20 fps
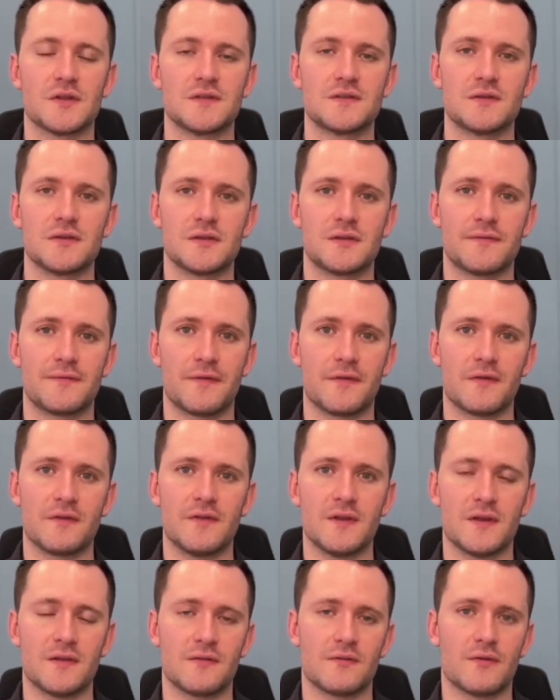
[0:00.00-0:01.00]
So the first
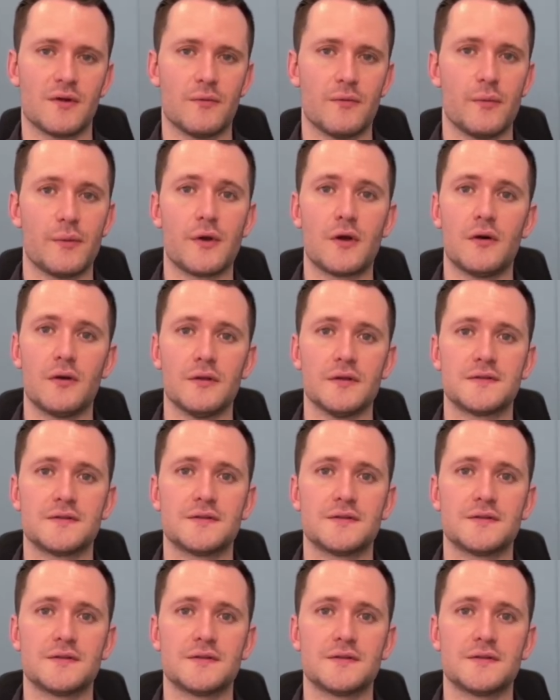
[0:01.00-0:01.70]
thing is around what we call a sole